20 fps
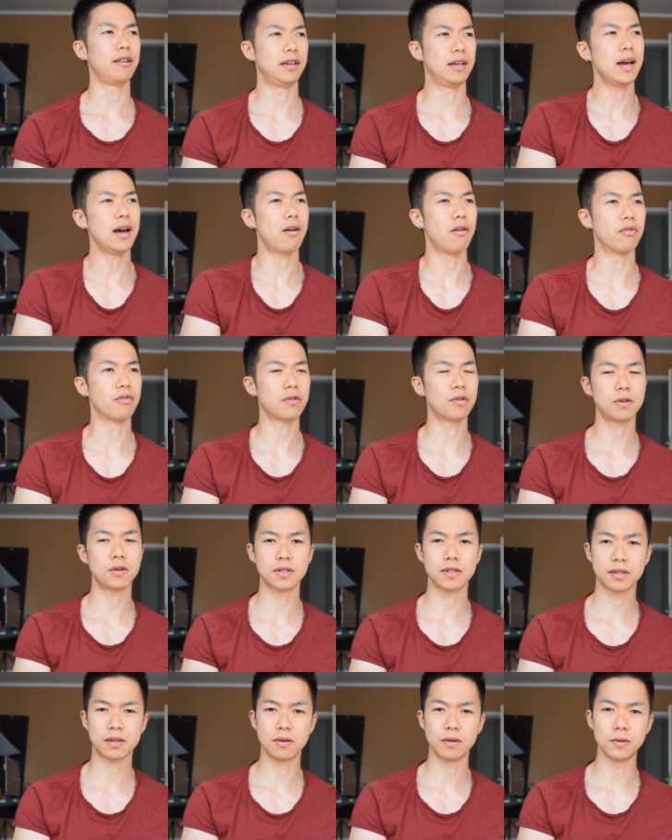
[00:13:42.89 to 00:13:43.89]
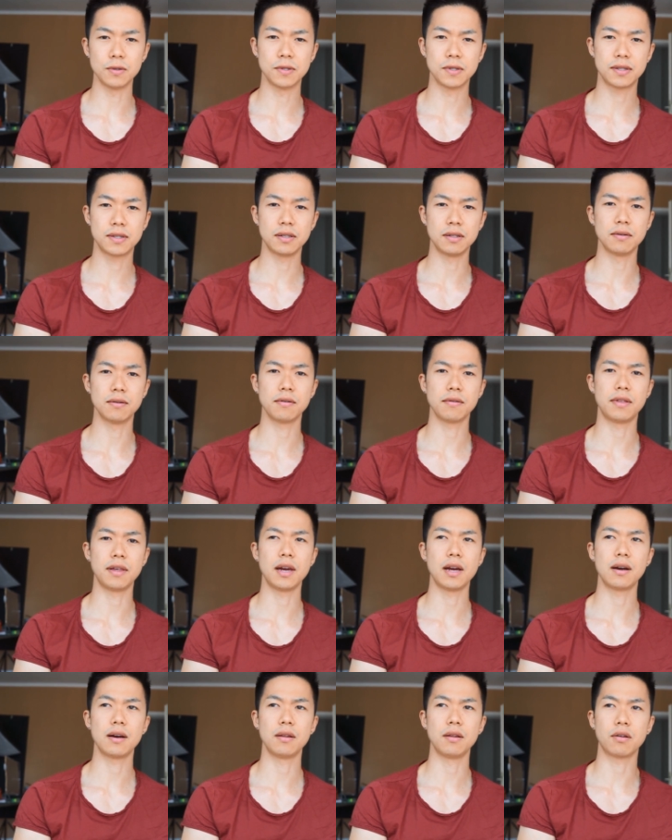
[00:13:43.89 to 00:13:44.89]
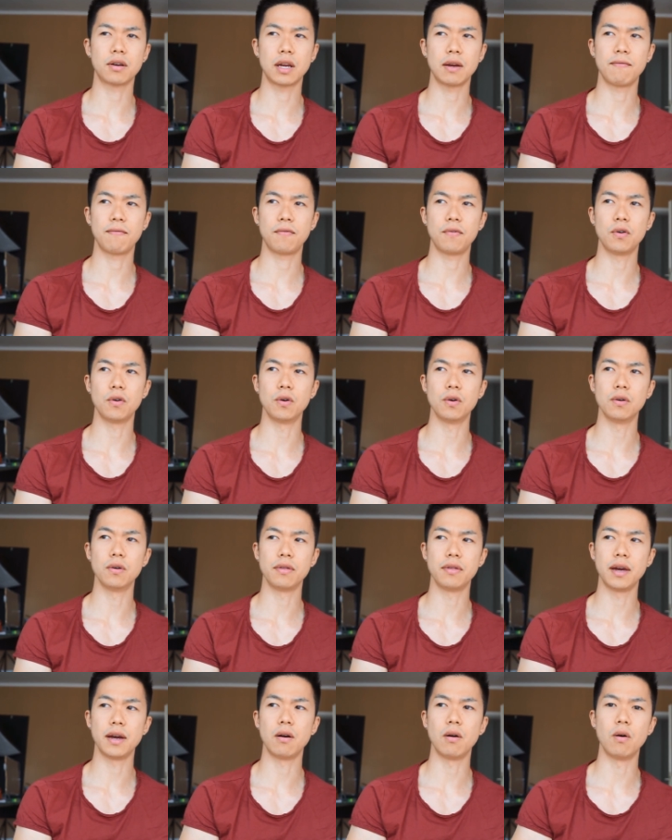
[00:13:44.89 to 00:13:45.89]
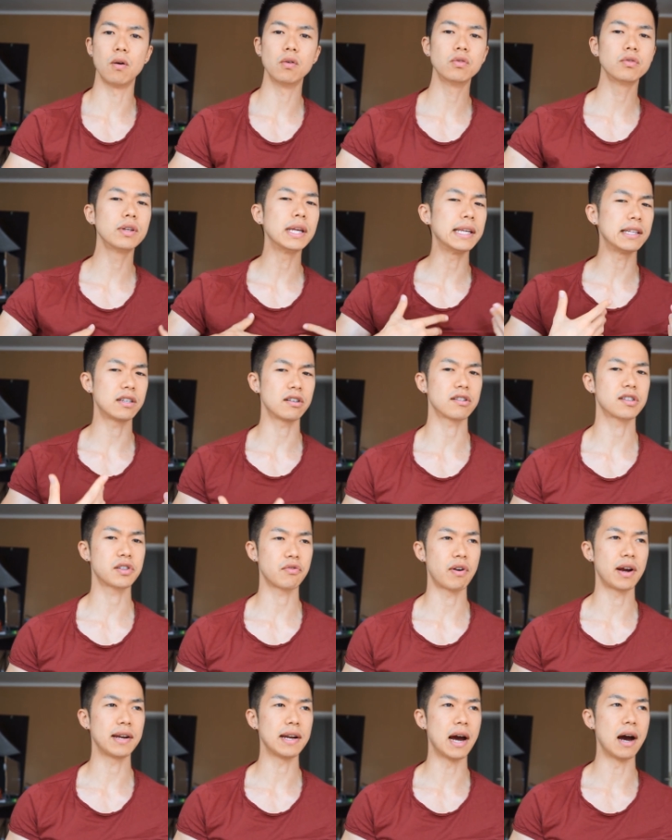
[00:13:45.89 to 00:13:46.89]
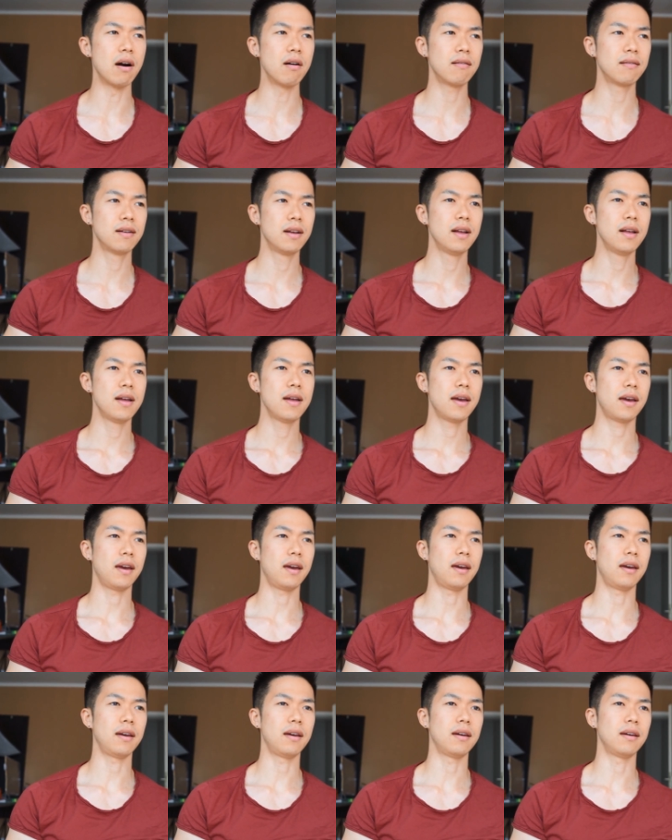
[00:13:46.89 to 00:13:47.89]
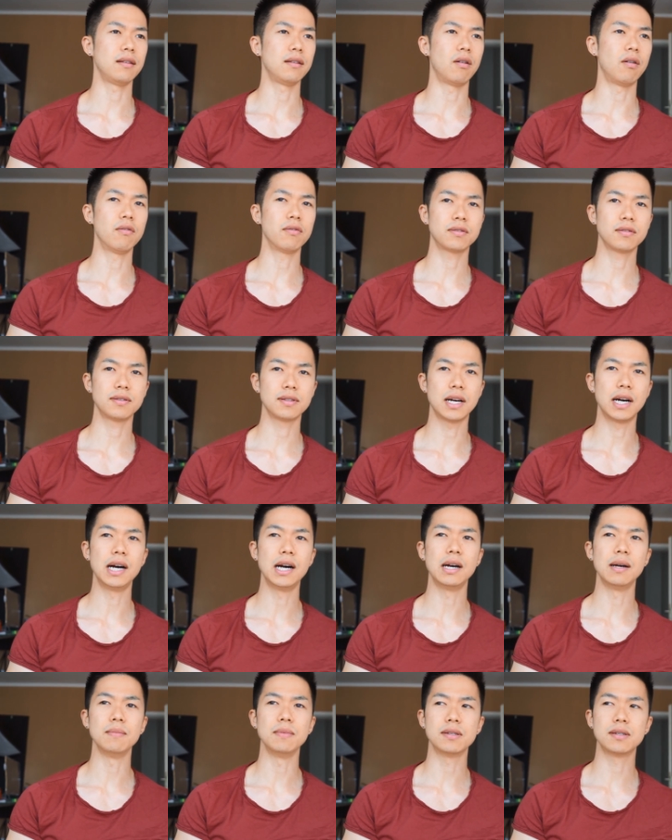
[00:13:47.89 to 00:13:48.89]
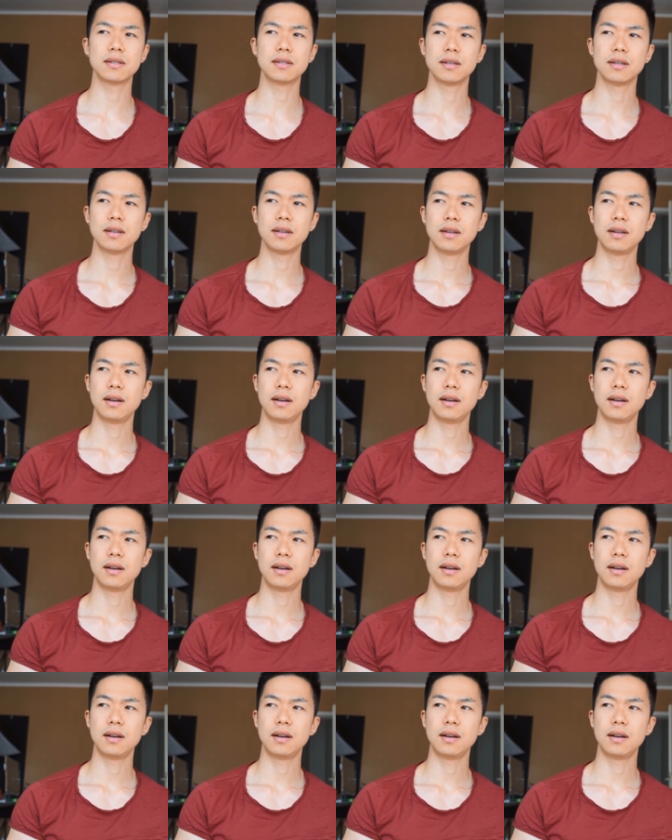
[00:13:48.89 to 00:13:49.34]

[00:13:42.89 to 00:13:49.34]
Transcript: yeah of course because you know they are looking for their own interest right now and oftentimes